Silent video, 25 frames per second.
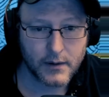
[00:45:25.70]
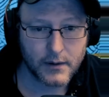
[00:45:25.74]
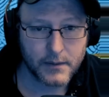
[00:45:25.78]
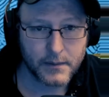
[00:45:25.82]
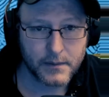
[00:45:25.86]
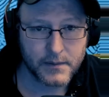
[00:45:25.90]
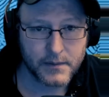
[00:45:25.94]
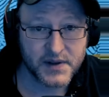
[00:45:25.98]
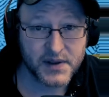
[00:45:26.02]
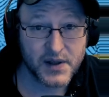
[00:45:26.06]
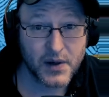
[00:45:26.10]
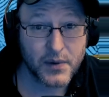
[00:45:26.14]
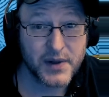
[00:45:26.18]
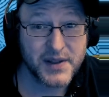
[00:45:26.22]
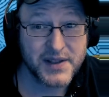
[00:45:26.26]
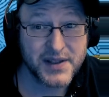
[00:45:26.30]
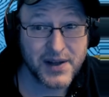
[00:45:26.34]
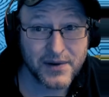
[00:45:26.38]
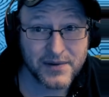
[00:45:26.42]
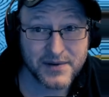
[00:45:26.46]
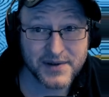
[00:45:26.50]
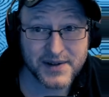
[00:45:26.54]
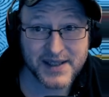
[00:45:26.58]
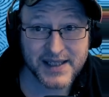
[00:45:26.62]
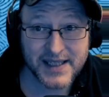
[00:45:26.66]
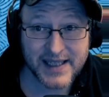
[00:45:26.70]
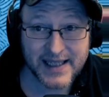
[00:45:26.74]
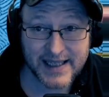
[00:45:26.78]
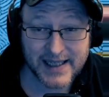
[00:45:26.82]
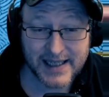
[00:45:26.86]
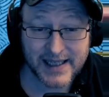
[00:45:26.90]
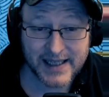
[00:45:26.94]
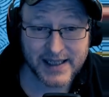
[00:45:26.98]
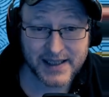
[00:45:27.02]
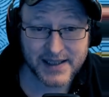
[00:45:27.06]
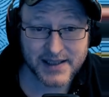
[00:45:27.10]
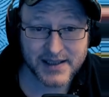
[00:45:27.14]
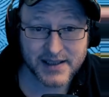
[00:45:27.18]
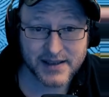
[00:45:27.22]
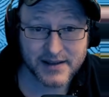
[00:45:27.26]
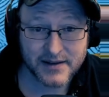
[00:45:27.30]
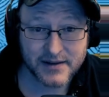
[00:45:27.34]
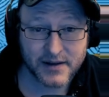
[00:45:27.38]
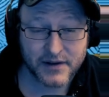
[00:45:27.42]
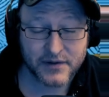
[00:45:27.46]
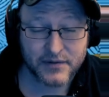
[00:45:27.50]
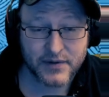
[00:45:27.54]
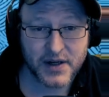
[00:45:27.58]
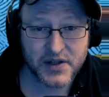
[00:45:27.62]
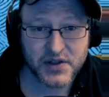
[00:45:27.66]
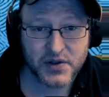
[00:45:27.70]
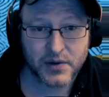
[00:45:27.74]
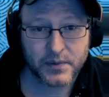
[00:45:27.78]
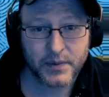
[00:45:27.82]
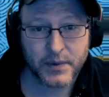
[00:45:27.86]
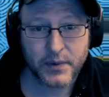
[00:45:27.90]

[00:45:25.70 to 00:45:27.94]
So we don't need the threshold.